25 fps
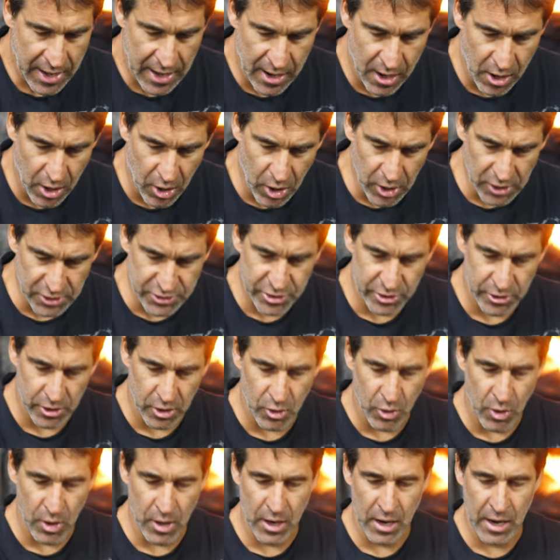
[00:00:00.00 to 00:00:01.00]

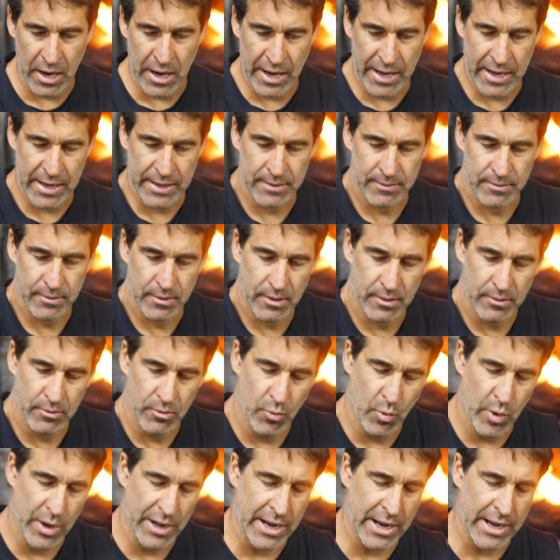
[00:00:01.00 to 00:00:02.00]
Also,
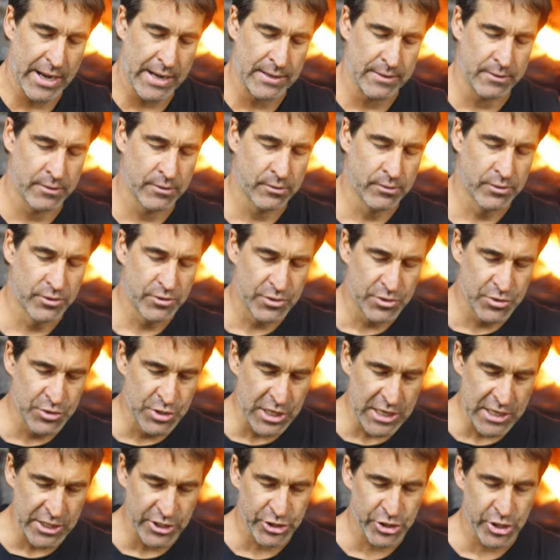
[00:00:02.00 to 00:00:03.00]
when I
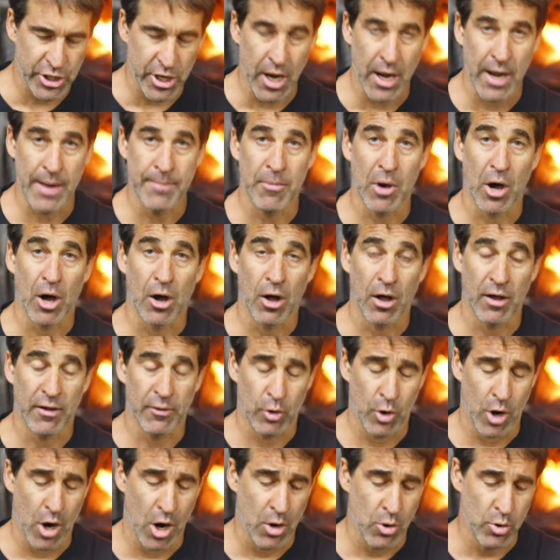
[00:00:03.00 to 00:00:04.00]
teach, I'm
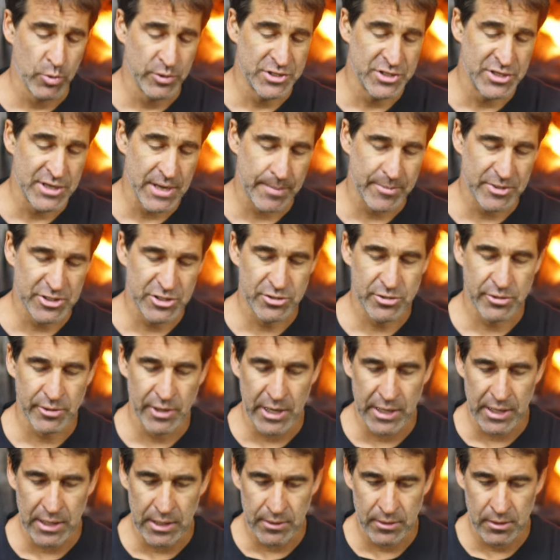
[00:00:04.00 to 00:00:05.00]
always
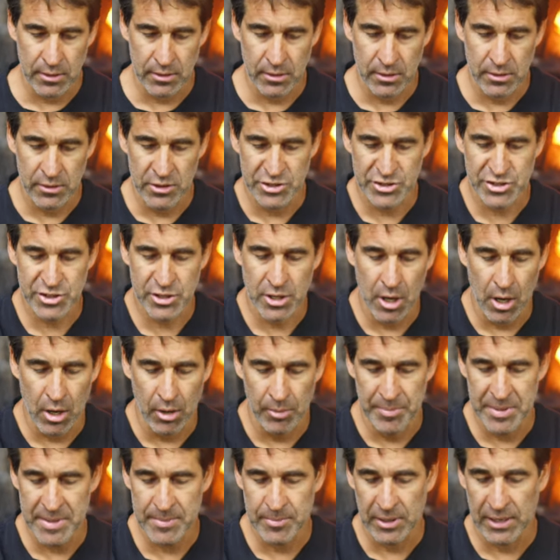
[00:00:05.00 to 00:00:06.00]
demonstrating the
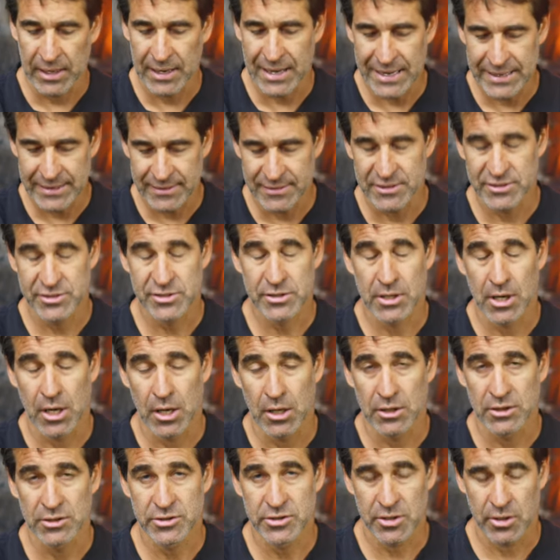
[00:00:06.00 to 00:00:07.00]
skull. People like the
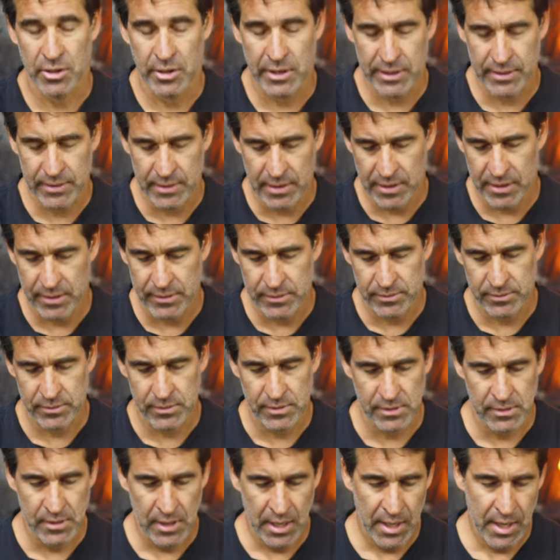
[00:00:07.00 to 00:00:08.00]
skull, so I
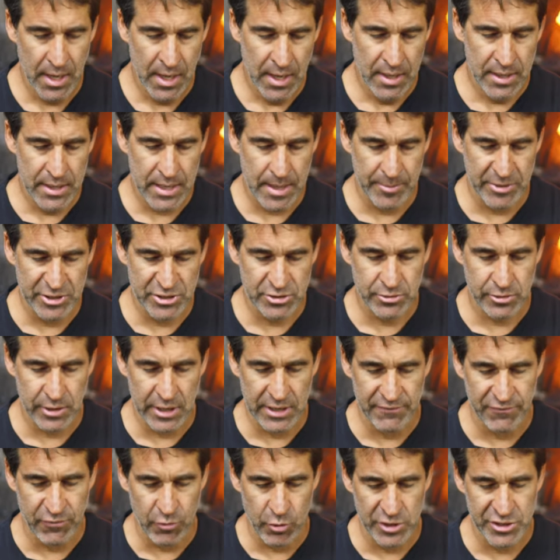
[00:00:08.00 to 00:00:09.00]

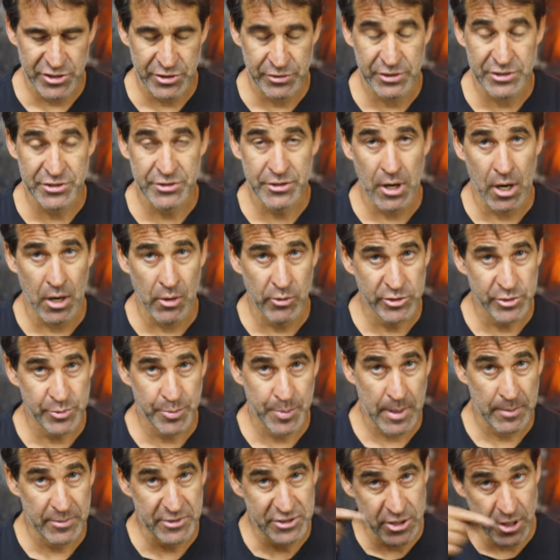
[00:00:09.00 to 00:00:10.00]
demonstrate forging the skull, which you
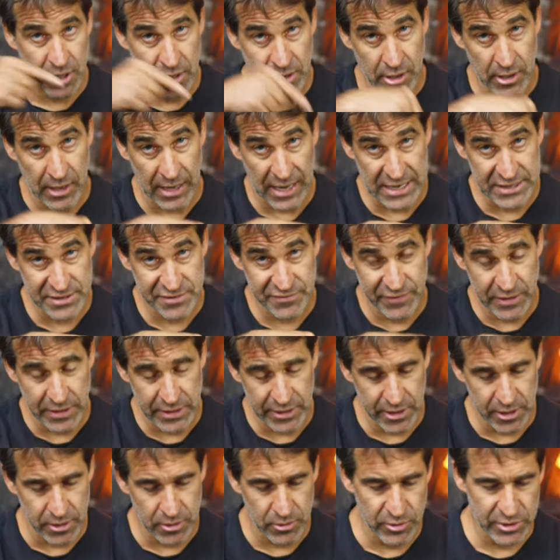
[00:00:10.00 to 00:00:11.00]
probably saw in our last
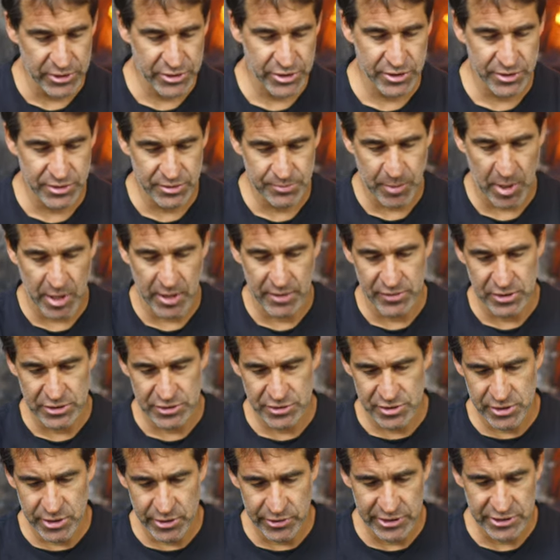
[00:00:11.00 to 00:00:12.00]
video, which is part of
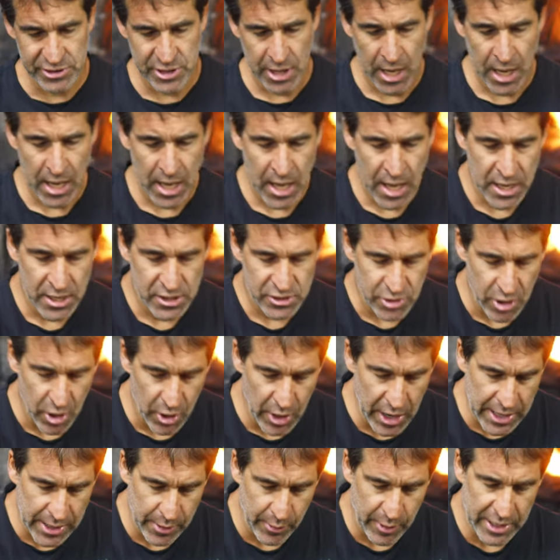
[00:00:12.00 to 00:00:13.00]
this series.
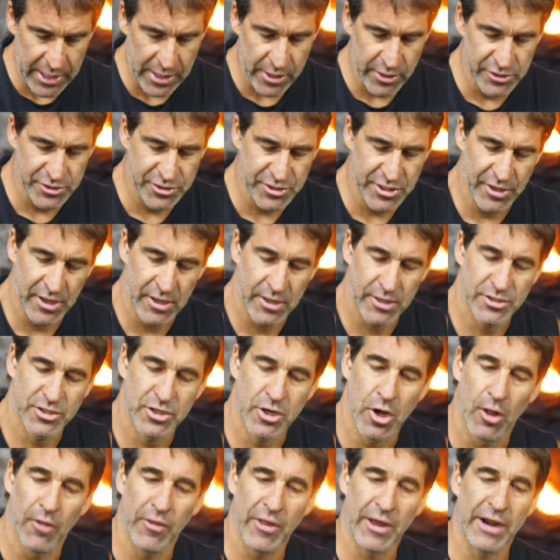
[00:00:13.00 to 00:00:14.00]
So anyway, here's the
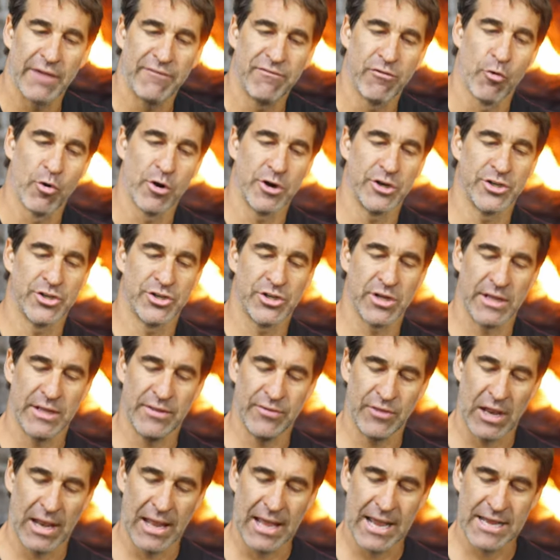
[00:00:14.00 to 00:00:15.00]
skull that I forged
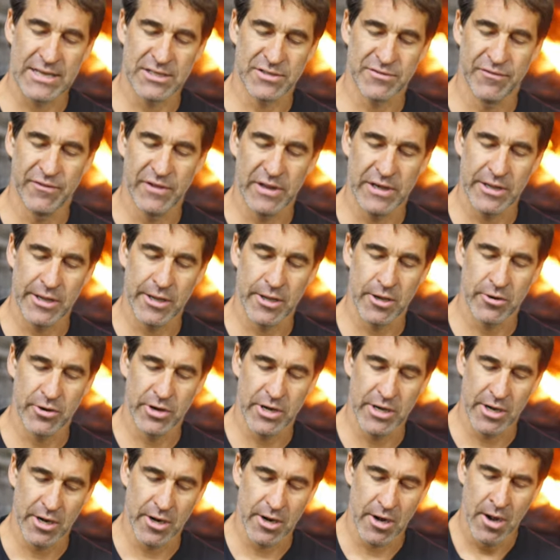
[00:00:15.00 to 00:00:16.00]
in the last video
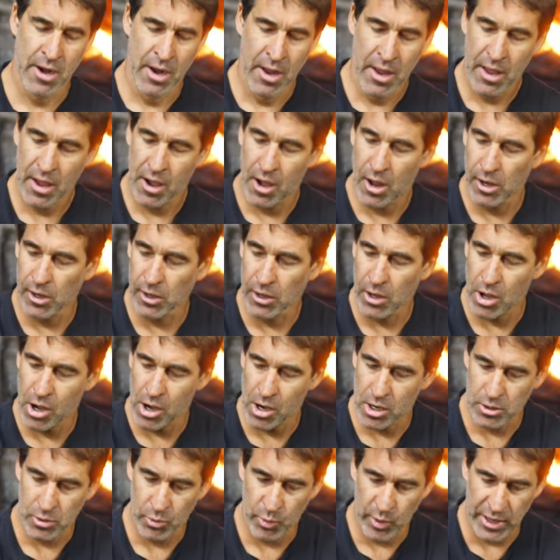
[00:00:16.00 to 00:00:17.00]
here,
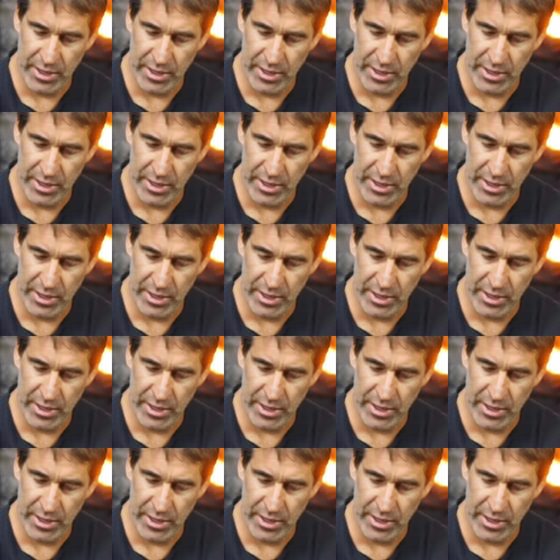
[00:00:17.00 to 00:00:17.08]
along